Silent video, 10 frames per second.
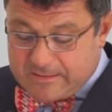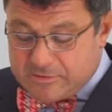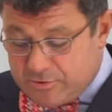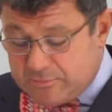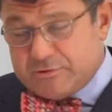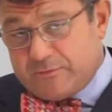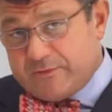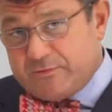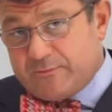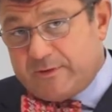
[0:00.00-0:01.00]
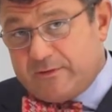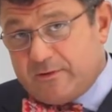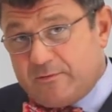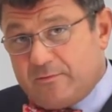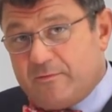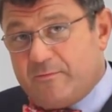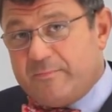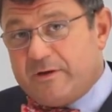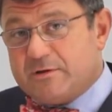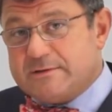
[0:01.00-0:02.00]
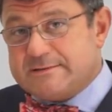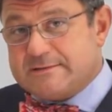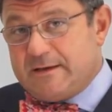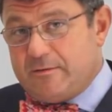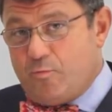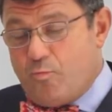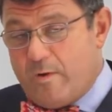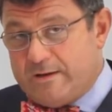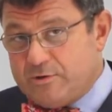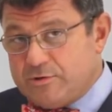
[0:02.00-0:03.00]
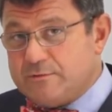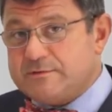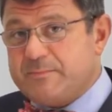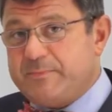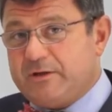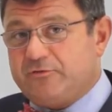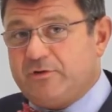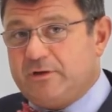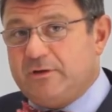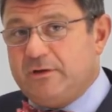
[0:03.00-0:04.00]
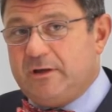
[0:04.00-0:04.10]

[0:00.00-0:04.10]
Don't overdo it though, because when you use a picture,